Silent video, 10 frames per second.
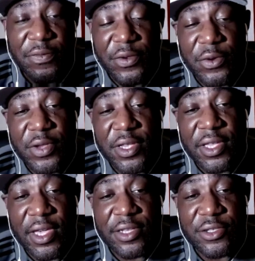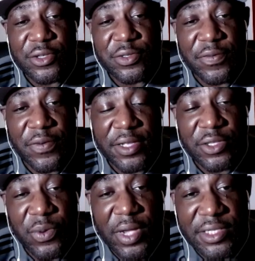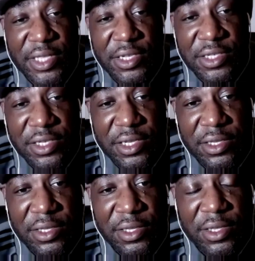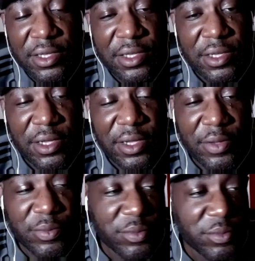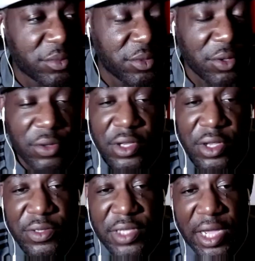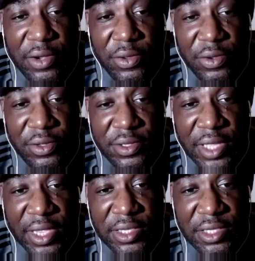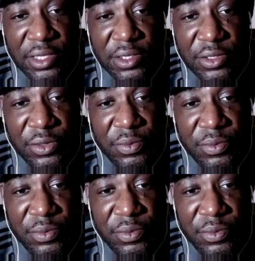Fury and Joshua fight twice next year, Lord knows how long that extends to.